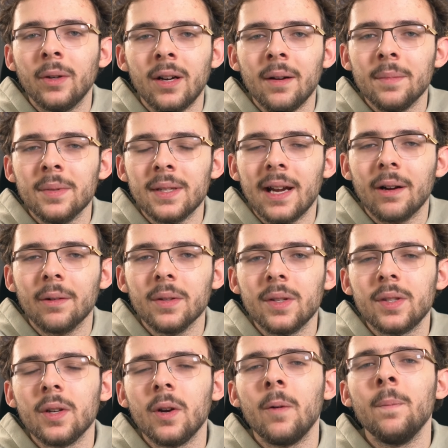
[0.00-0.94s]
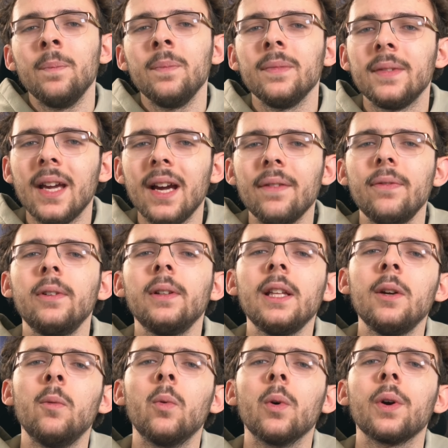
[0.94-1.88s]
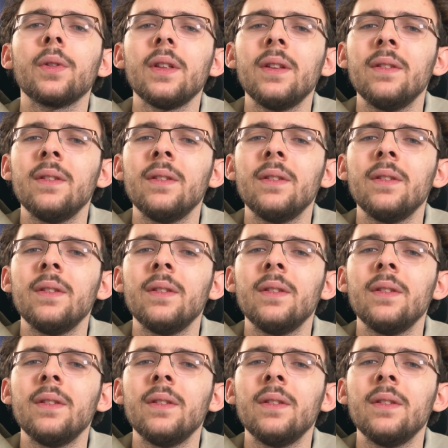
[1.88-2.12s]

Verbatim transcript: comes out. So definitely worth